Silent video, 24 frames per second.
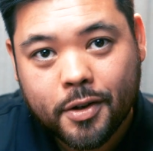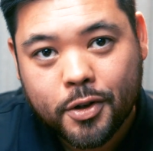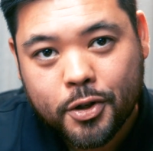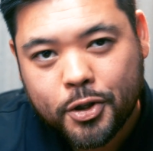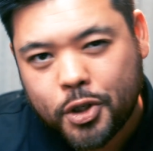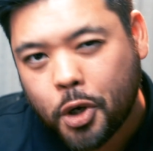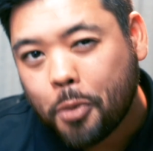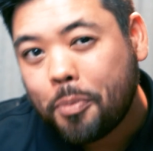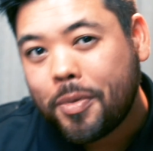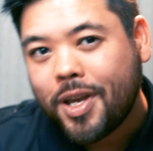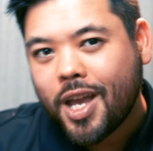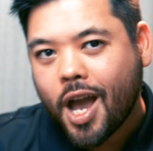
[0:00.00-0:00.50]

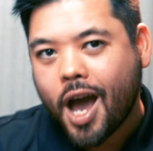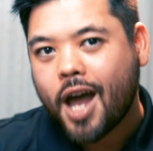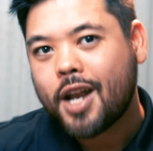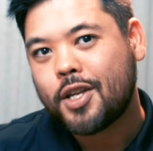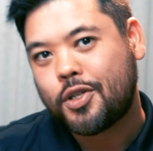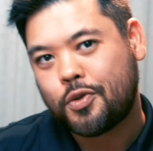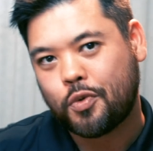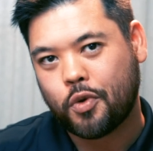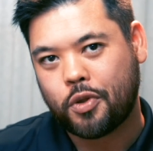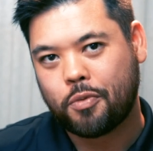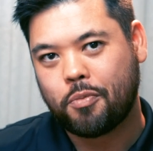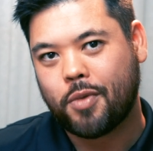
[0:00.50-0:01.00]
So be
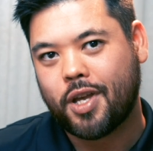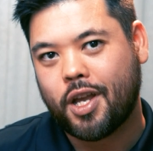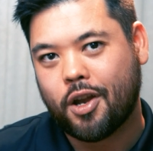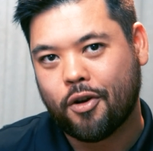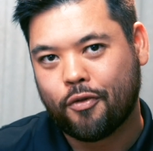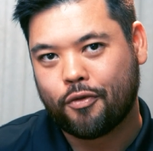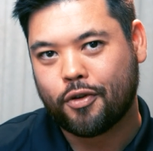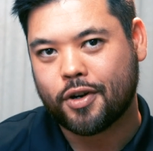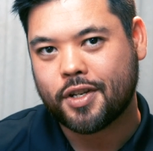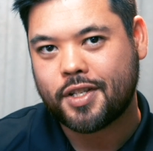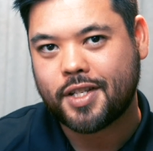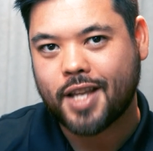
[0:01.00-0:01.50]
honest with me here
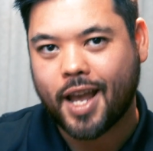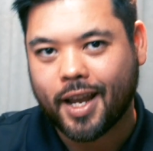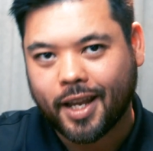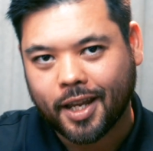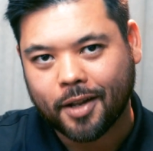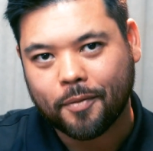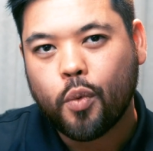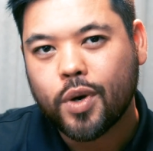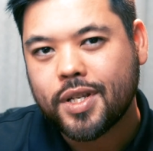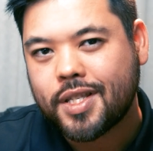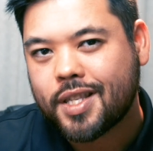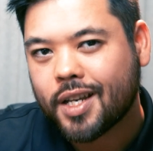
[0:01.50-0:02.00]
for a
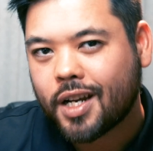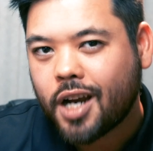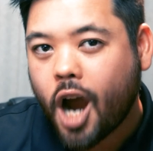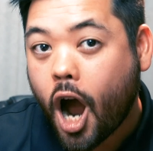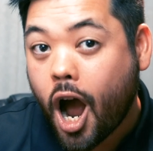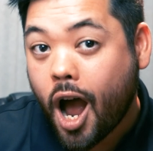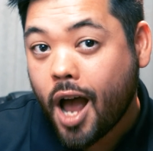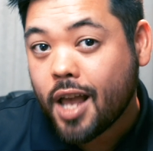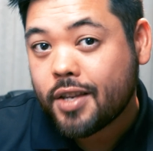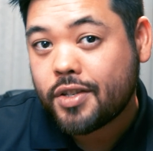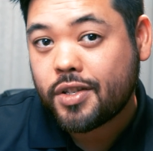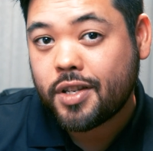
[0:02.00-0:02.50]
second. Was the
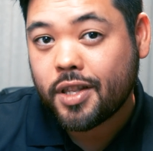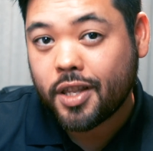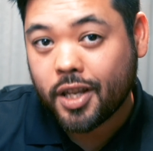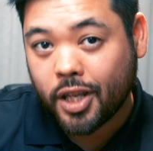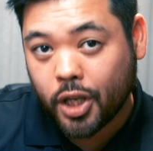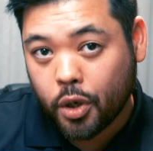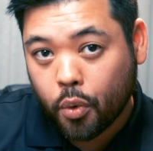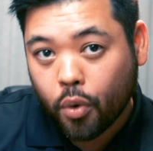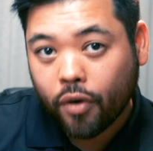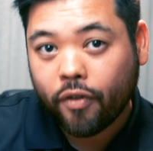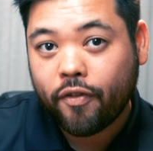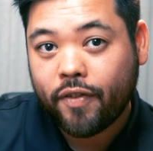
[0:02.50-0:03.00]
cost that
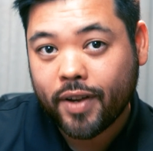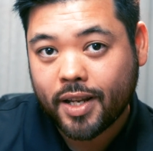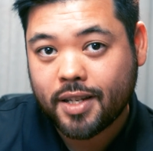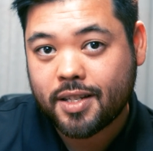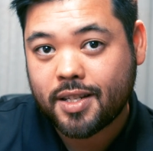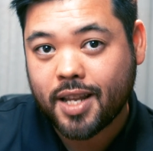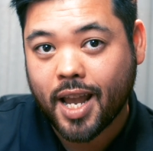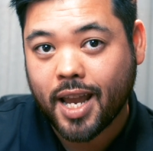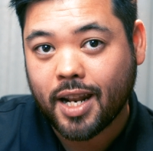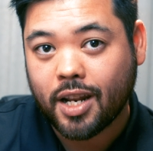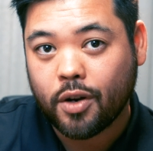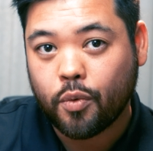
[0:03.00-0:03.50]
you were
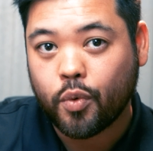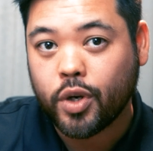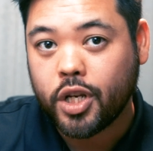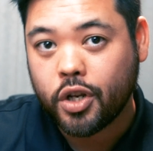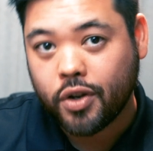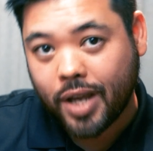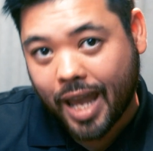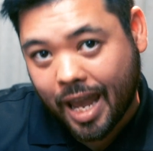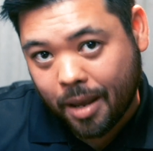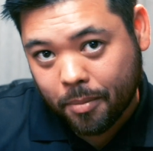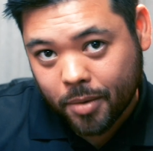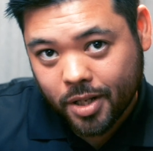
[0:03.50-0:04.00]
fixated when you
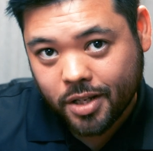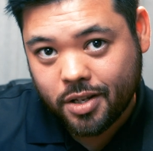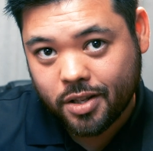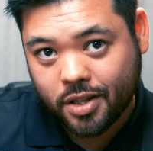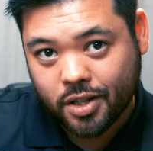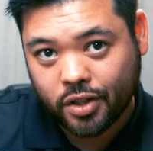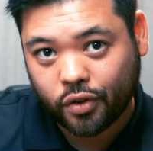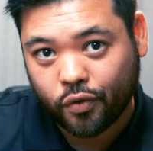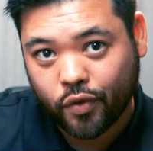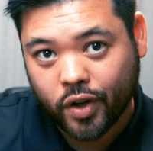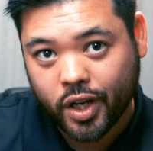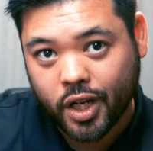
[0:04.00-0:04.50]
came into
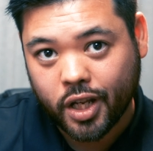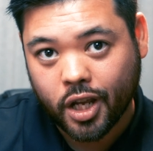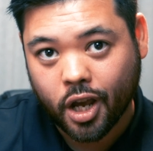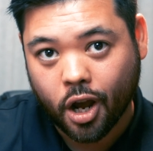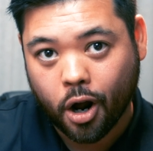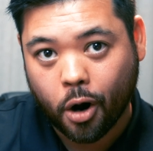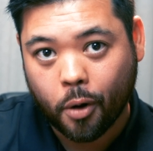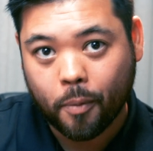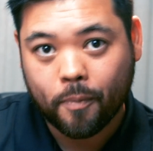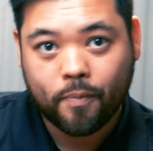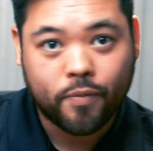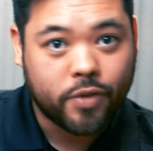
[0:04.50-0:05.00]
this
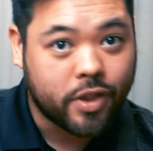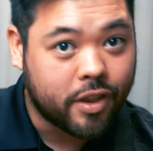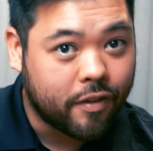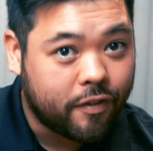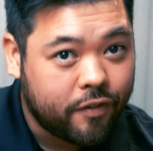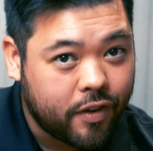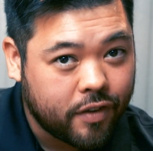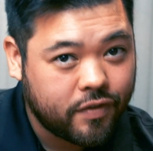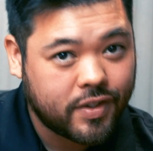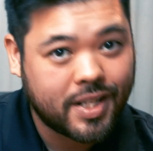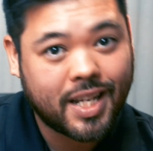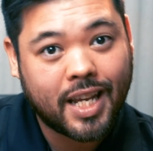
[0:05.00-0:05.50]
video, the
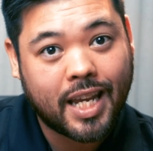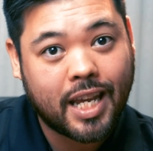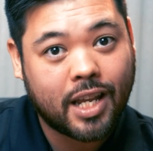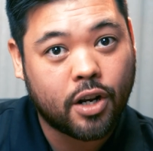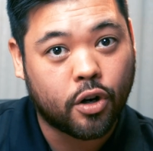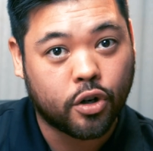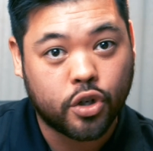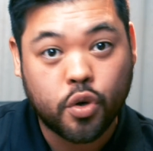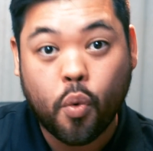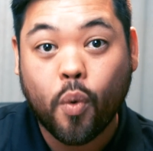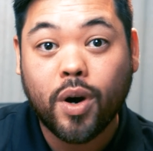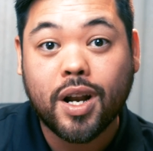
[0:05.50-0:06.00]
$15,000
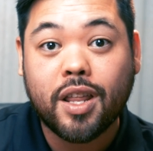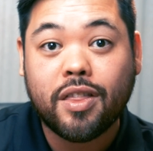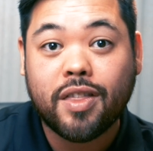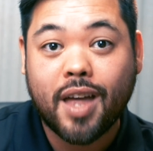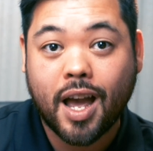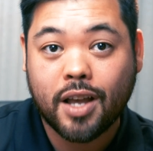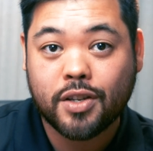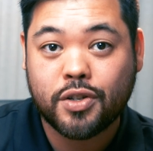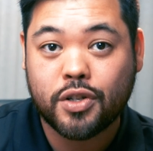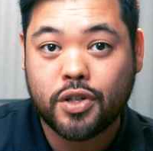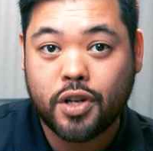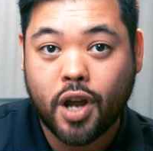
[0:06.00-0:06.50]
or
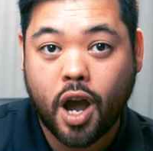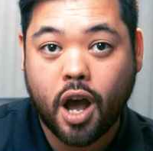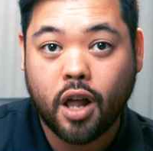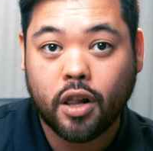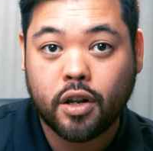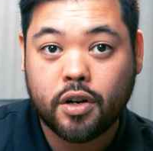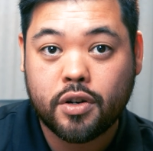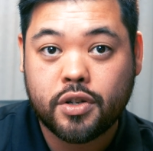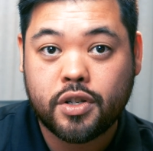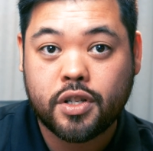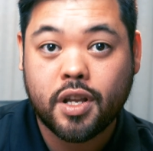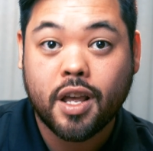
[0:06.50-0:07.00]

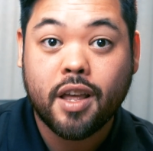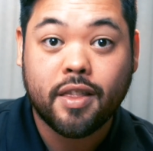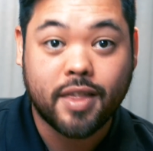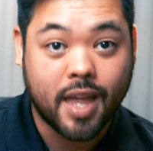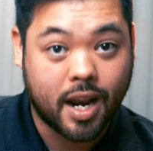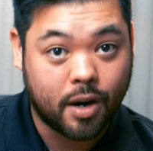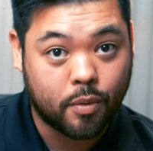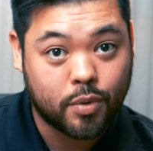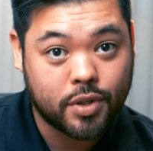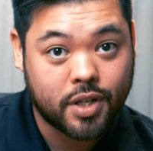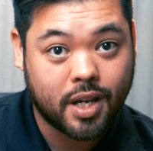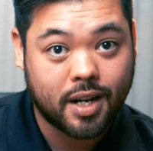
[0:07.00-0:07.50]
$20,000 that
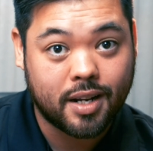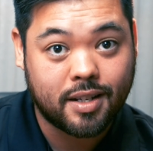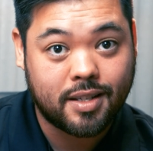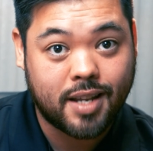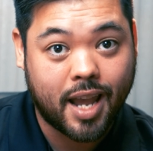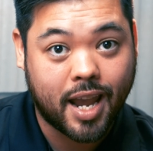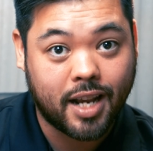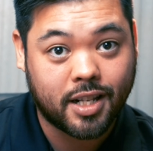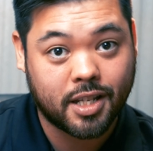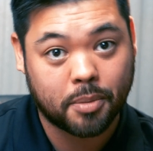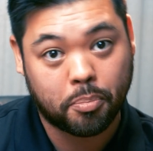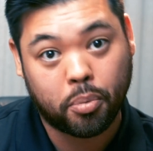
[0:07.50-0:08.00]
it was going to
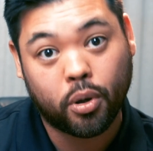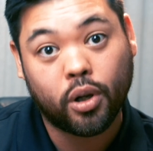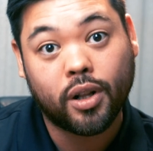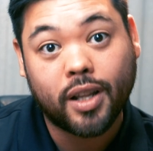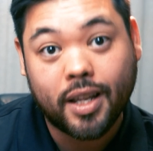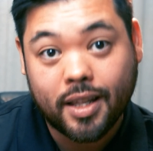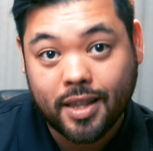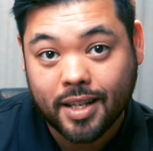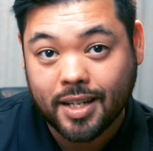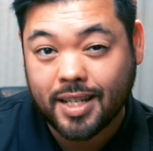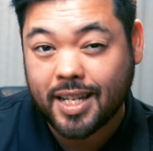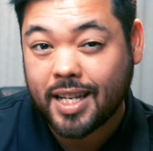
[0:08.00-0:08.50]
take to pull
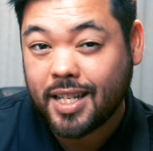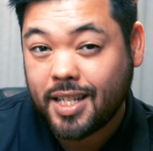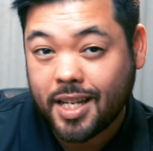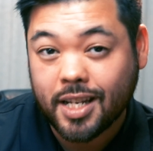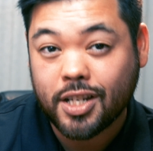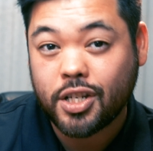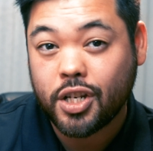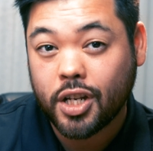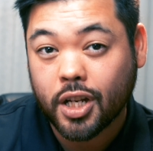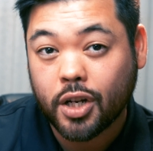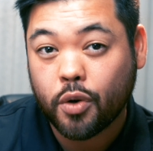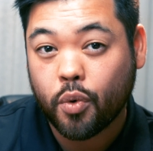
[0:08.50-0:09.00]
in the
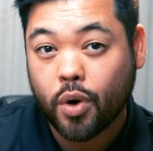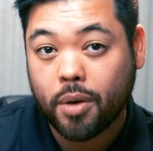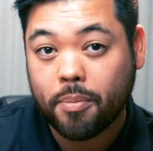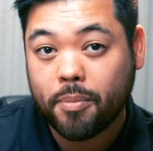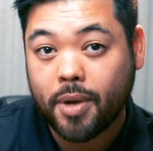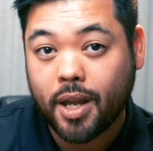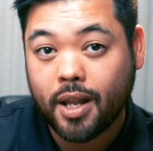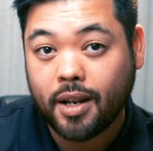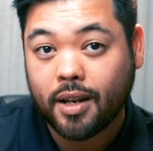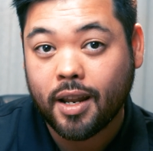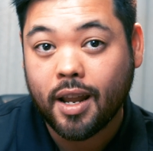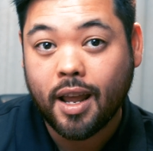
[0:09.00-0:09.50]
DTG
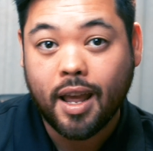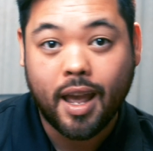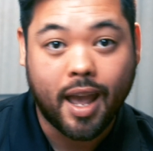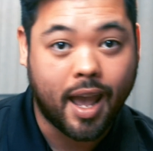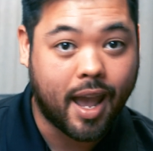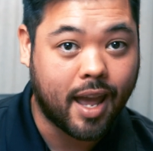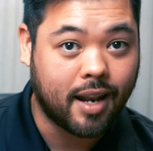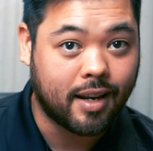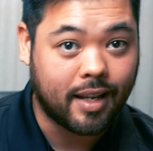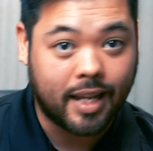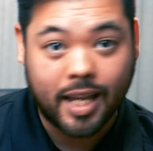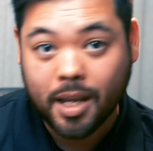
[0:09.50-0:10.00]
equipment
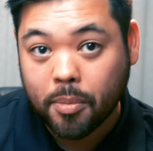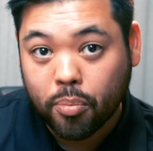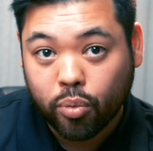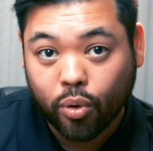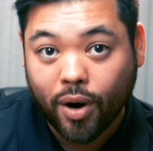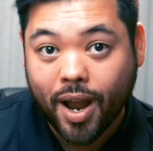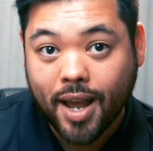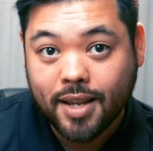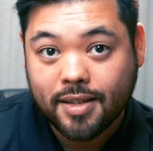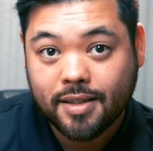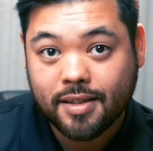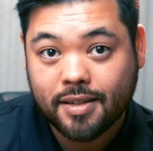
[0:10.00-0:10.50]
and heat
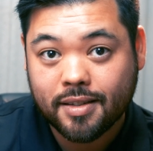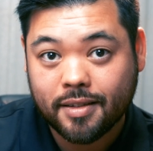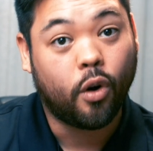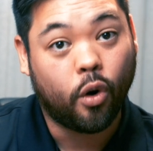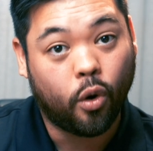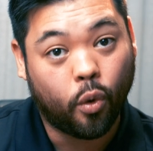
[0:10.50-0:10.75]
press?